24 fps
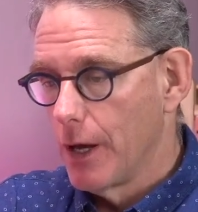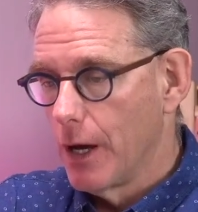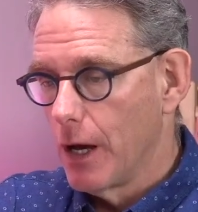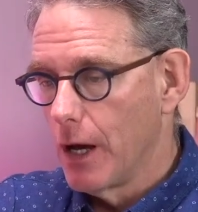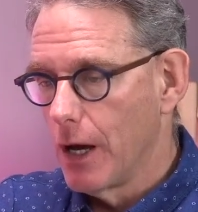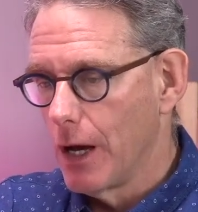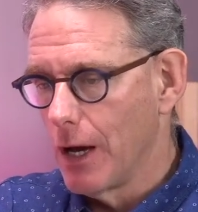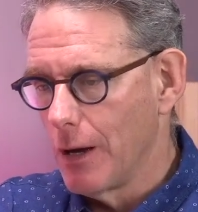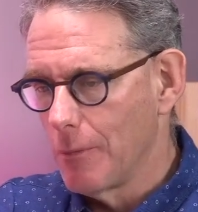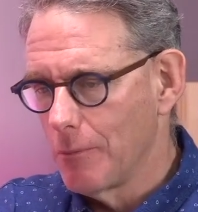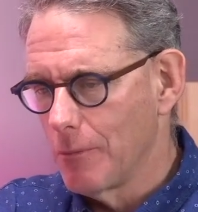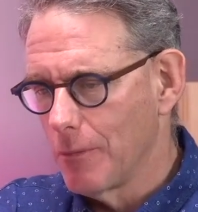
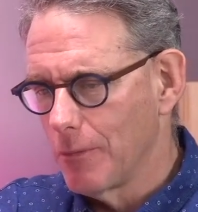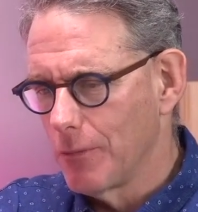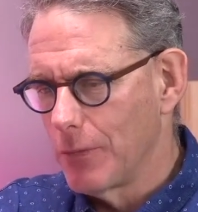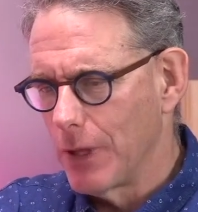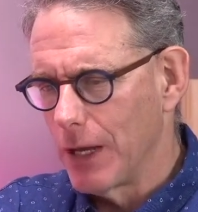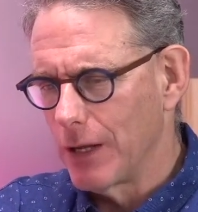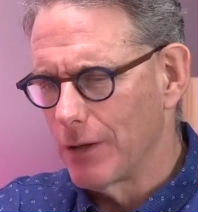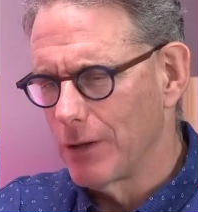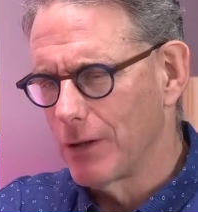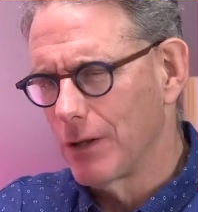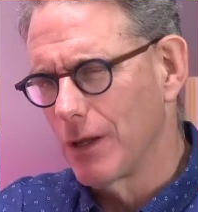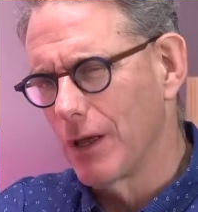
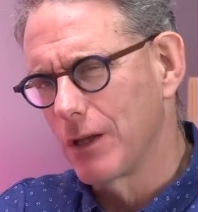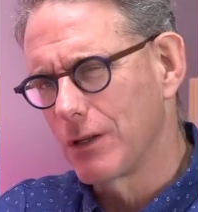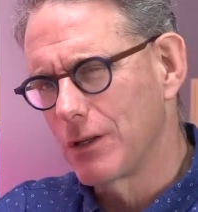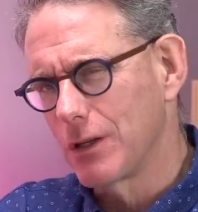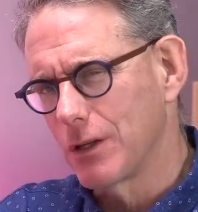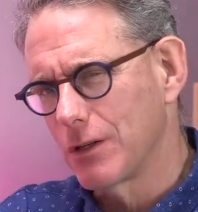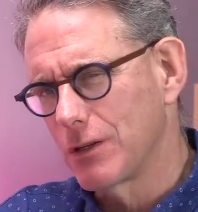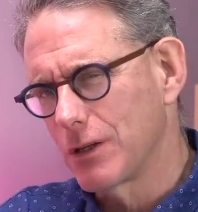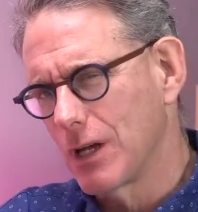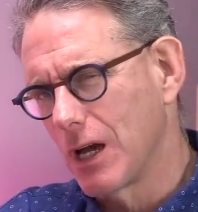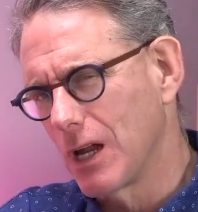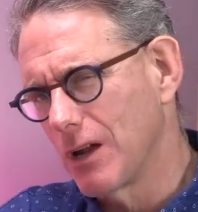that
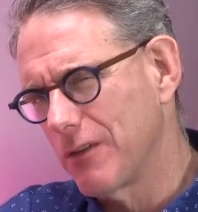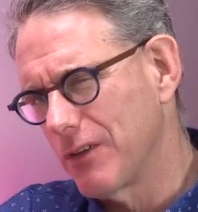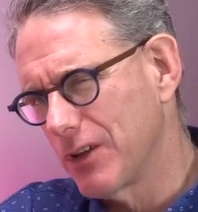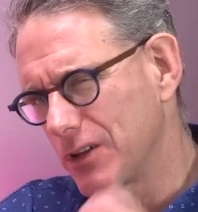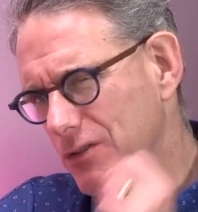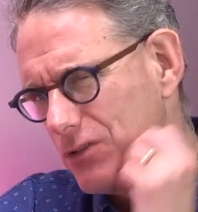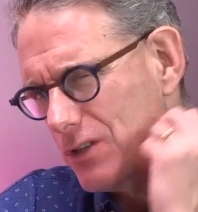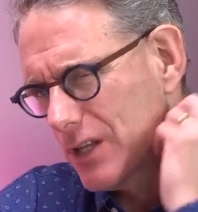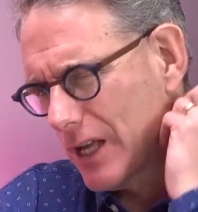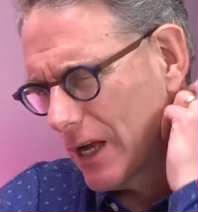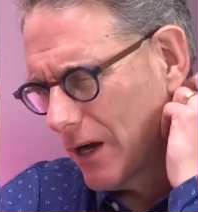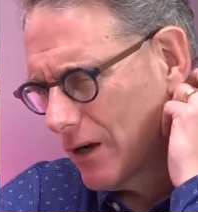it's kind of
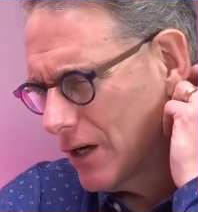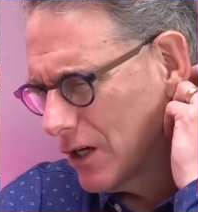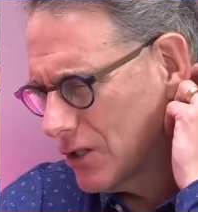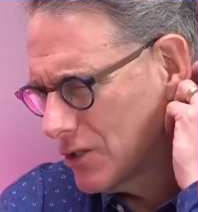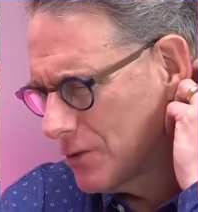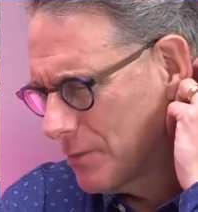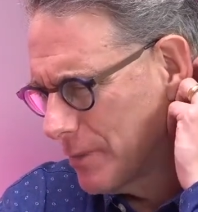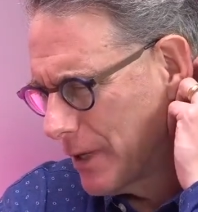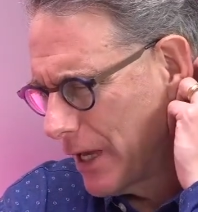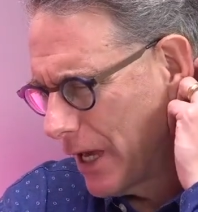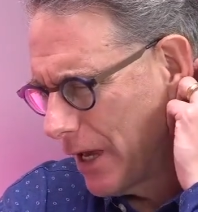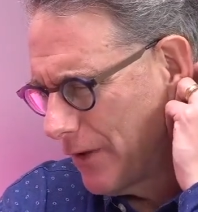interesting how
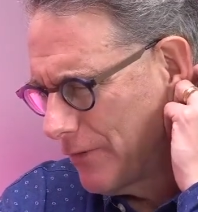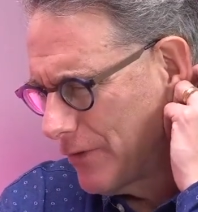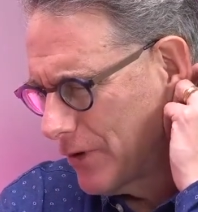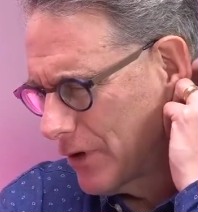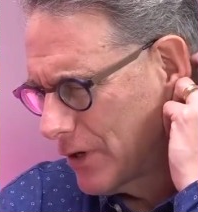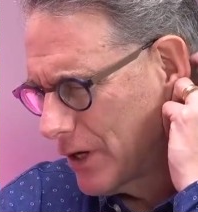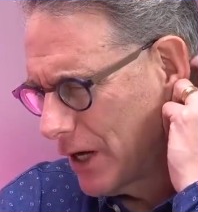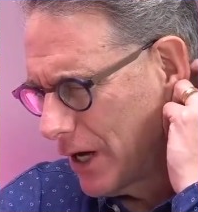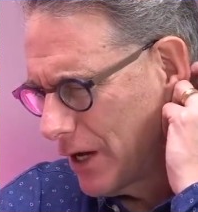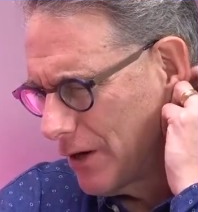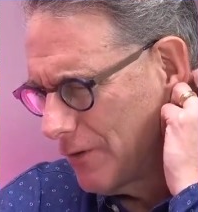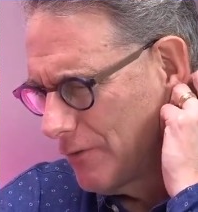customer behavior
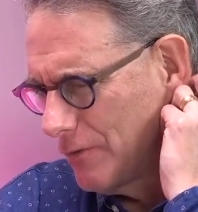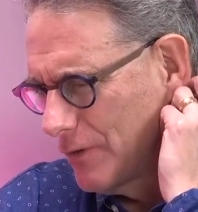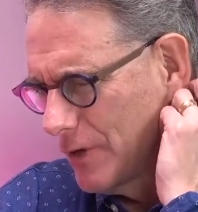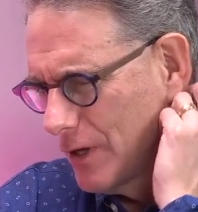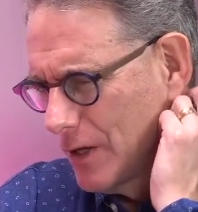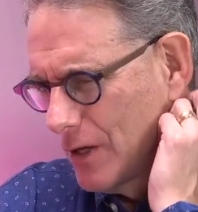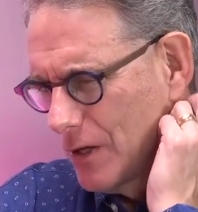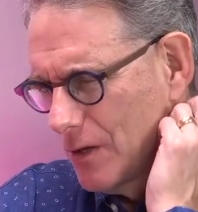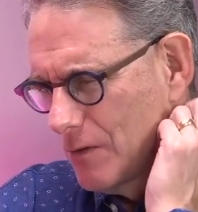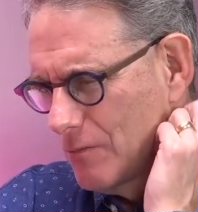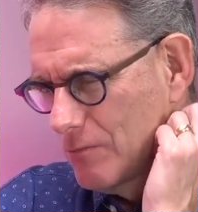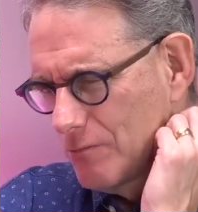kind of
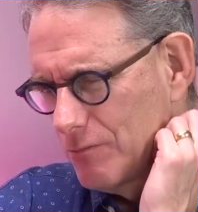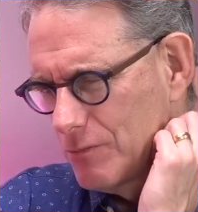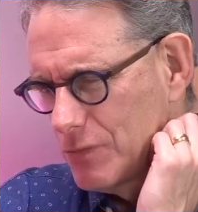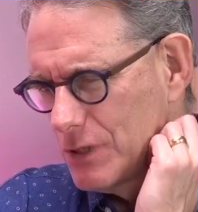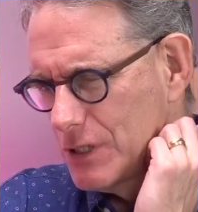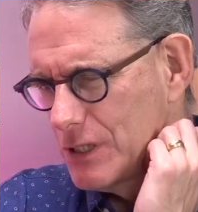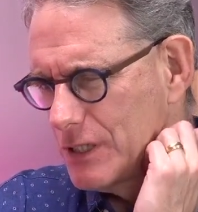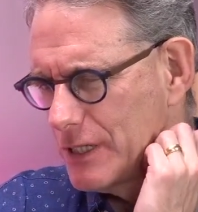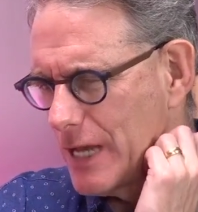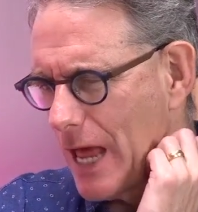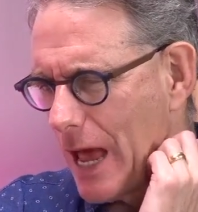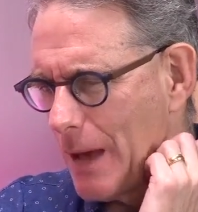
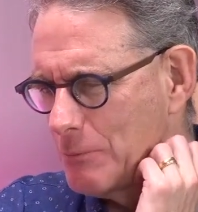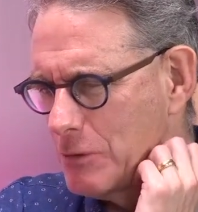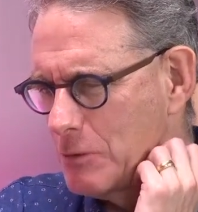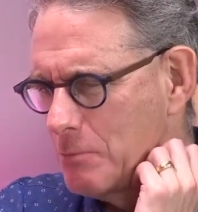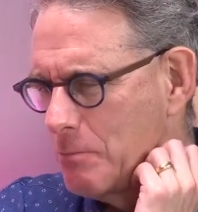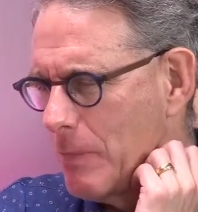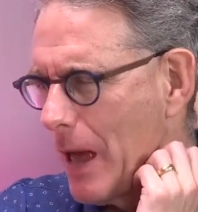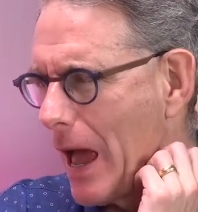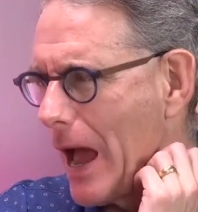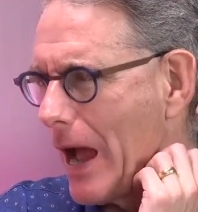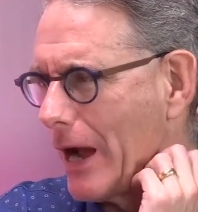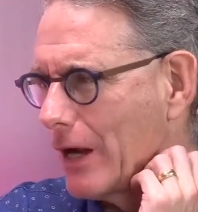snaps
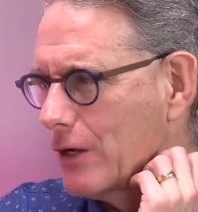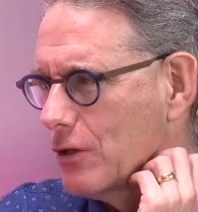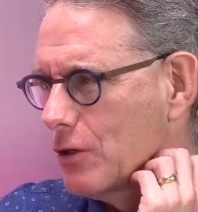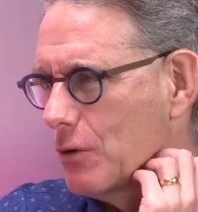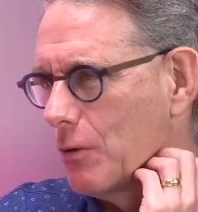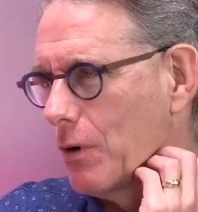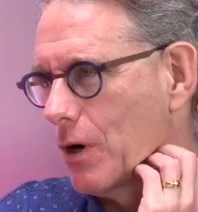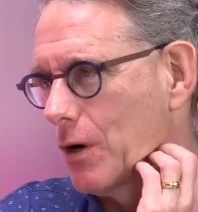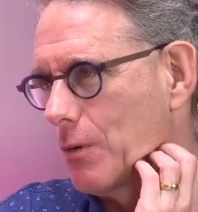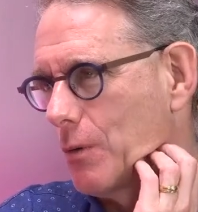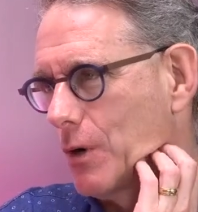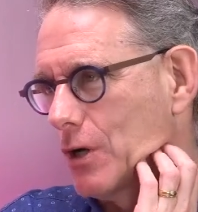back to
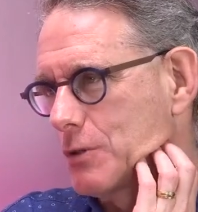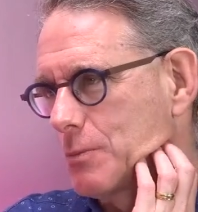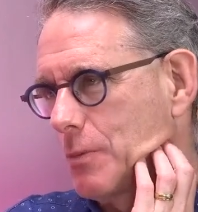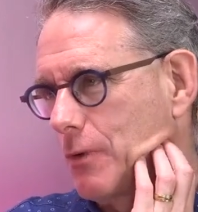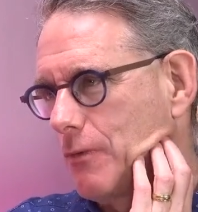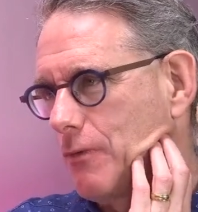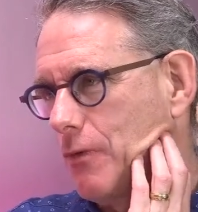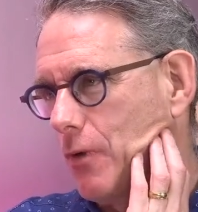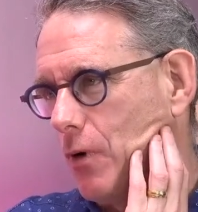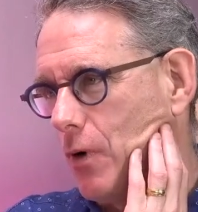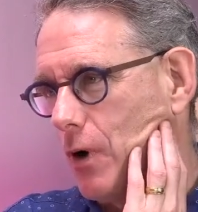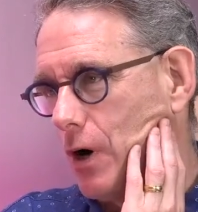what it was
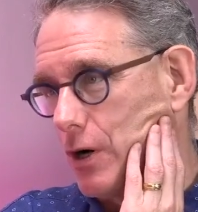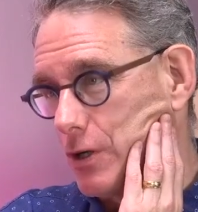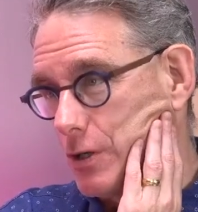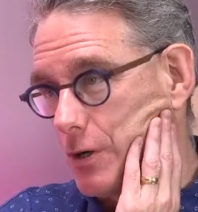before.